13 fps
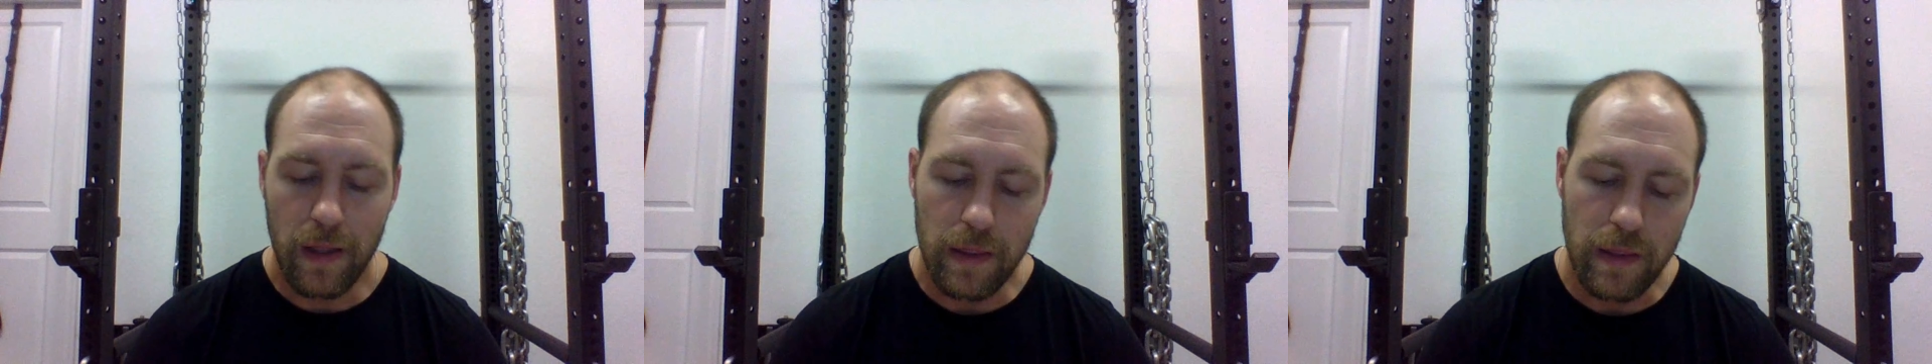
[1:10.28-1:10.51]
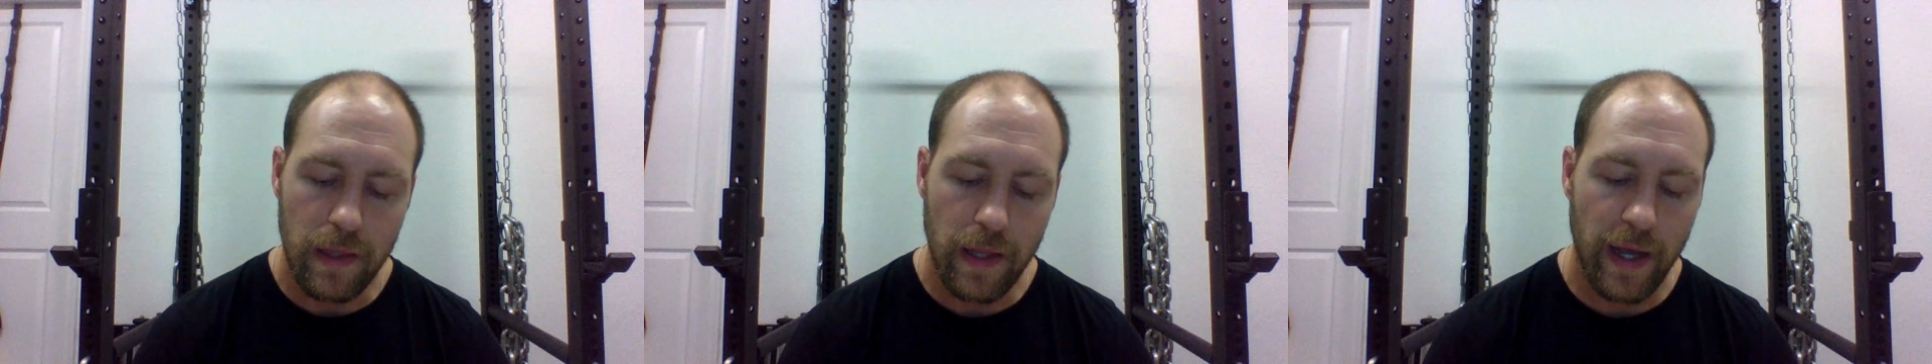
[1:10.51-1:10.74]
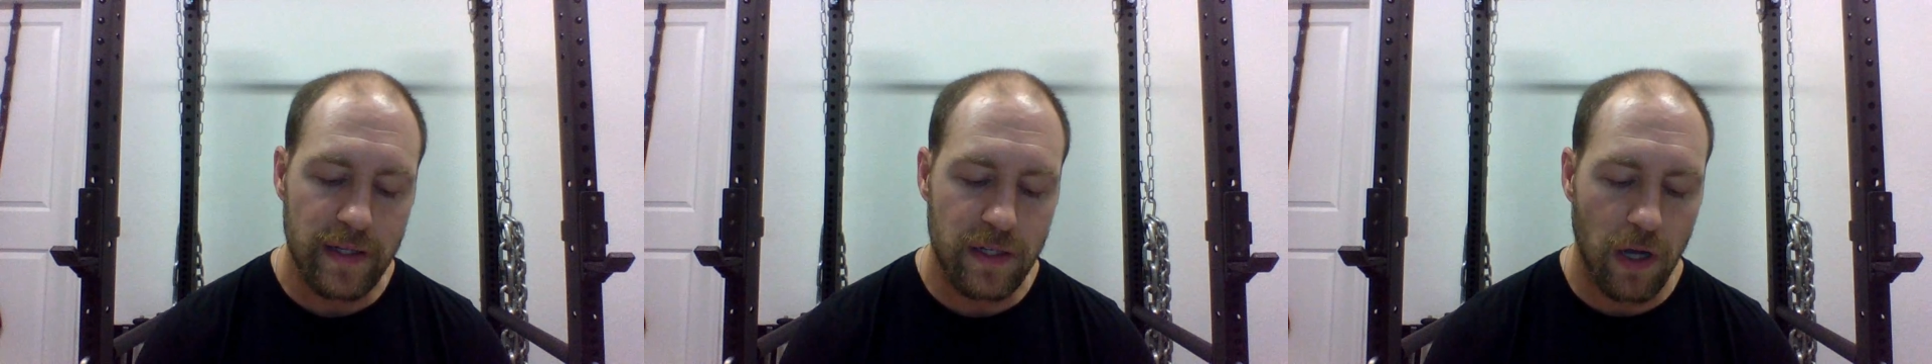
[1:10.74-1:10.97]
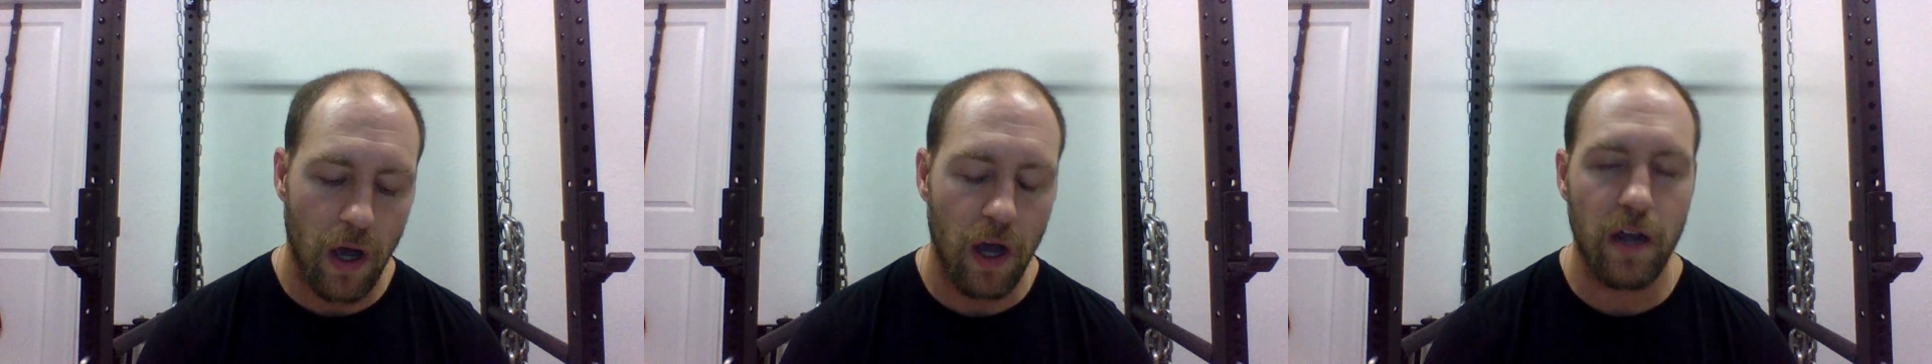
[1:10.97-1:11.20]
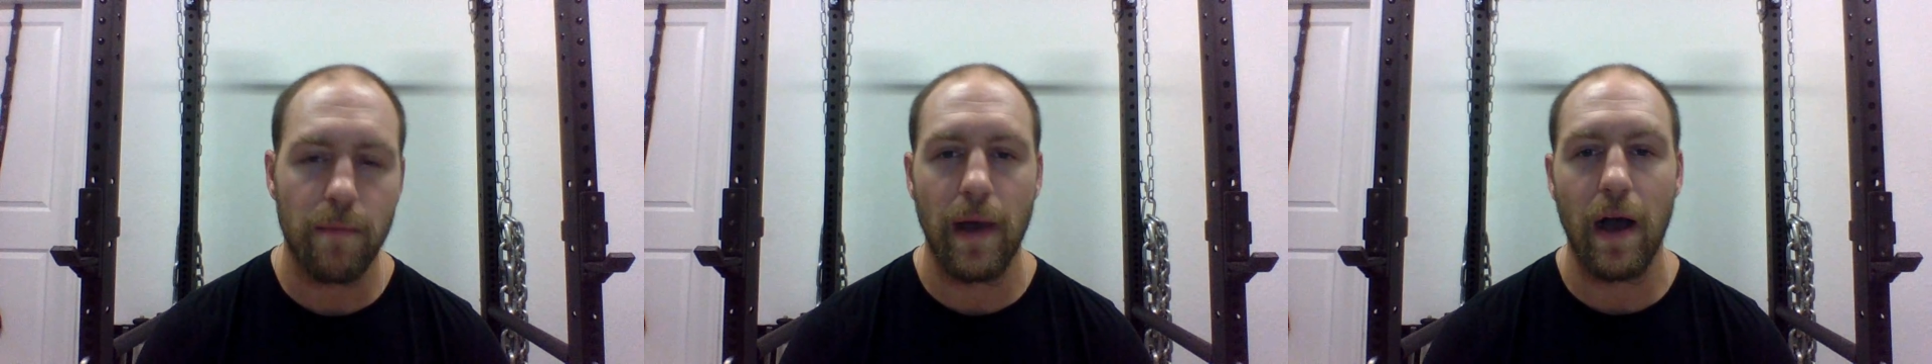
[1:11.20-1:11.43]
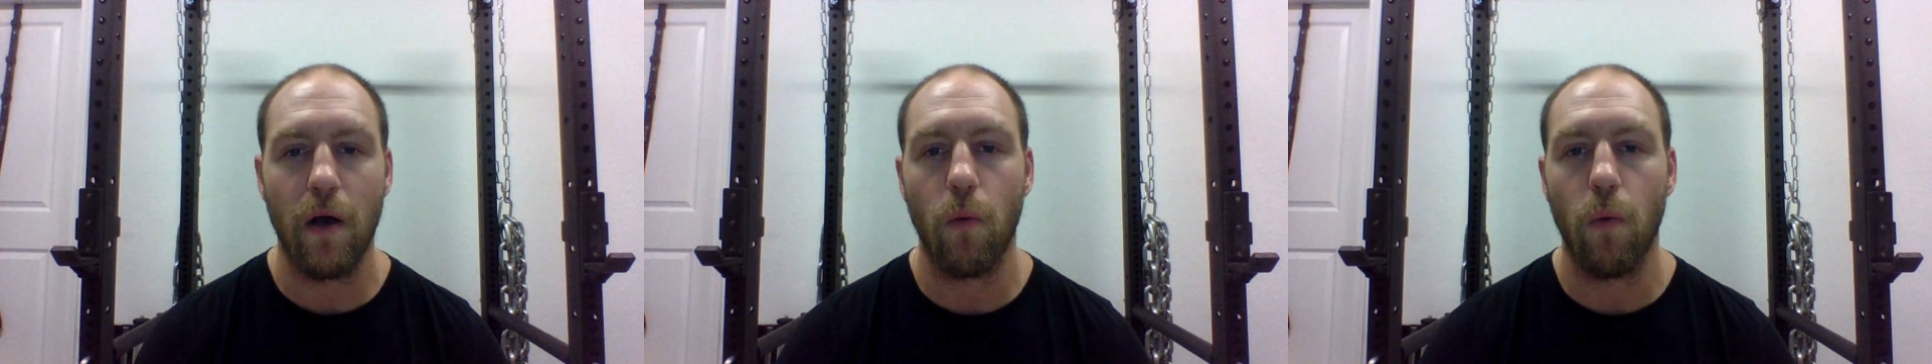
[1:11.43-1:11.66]
Let's talk
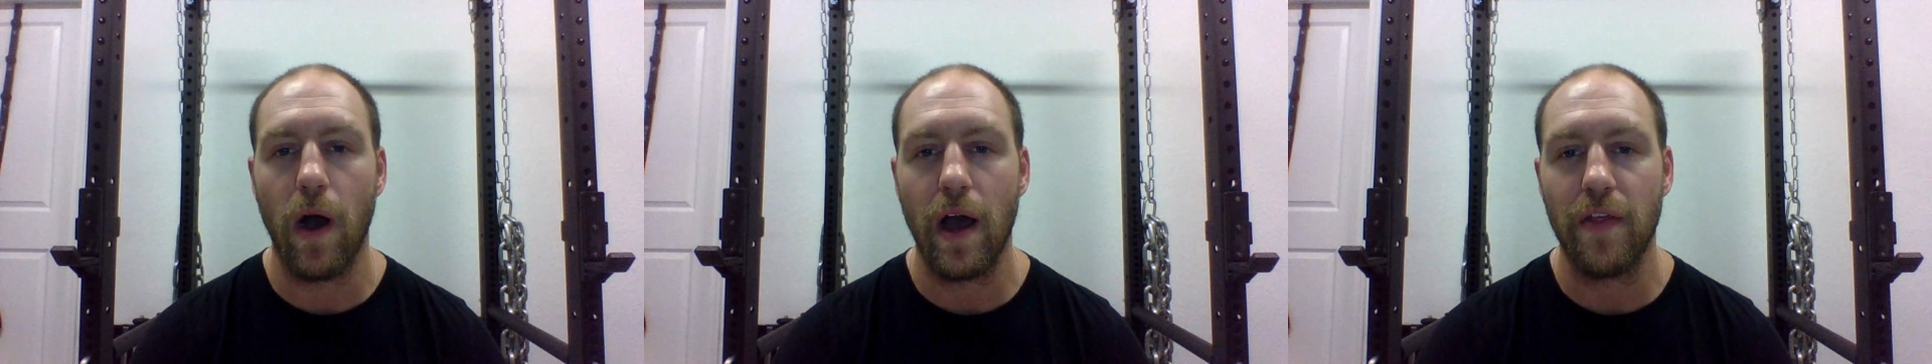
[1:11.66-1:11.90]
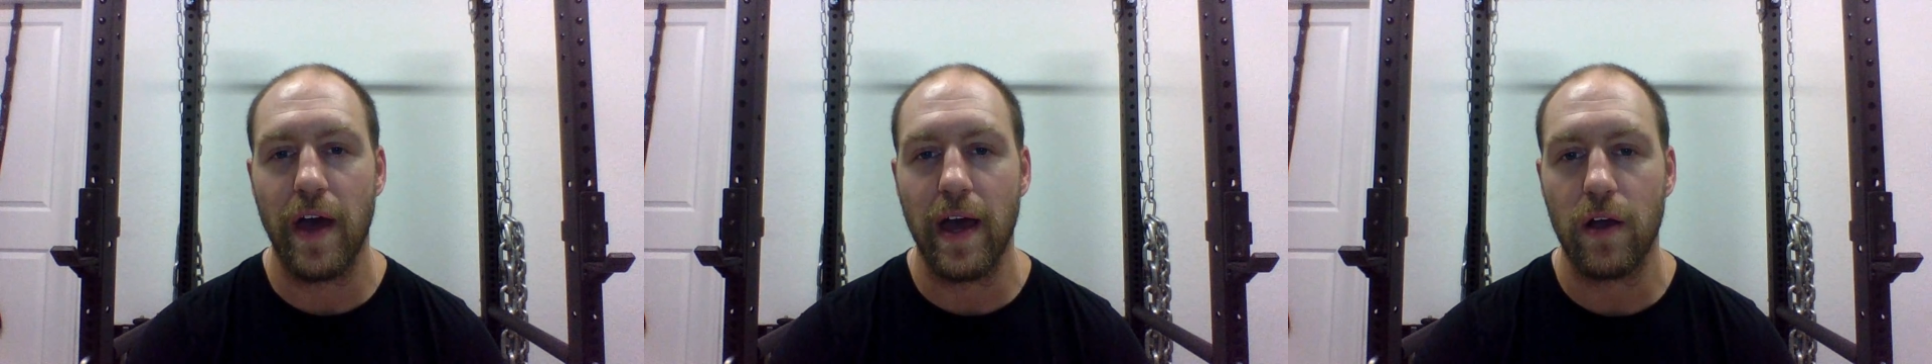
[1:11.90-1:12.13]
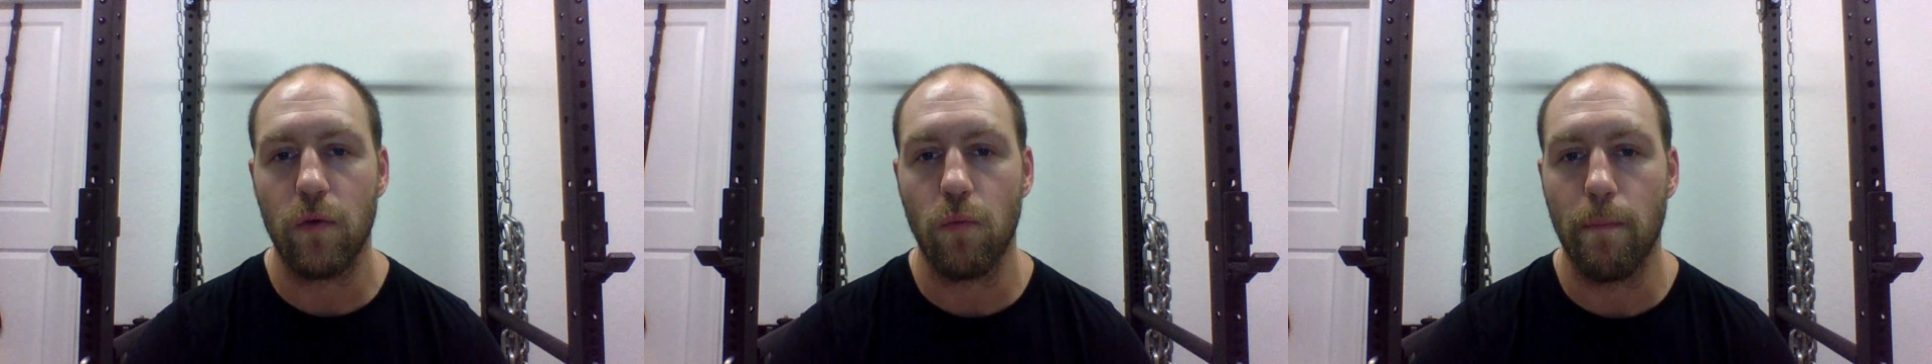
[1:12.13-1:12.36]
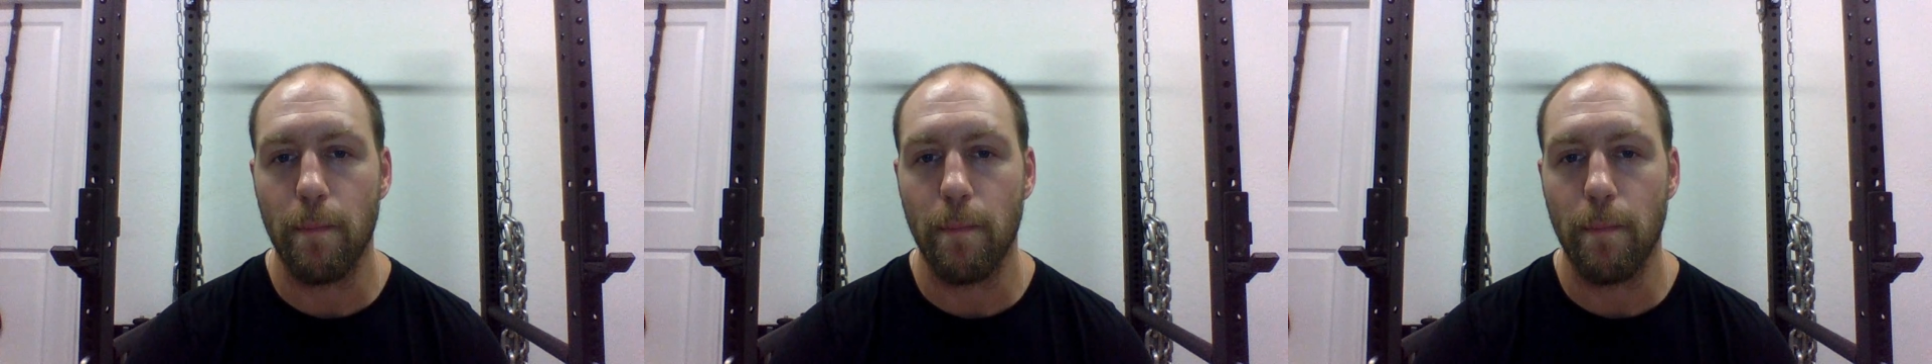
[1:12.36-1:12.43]
about why that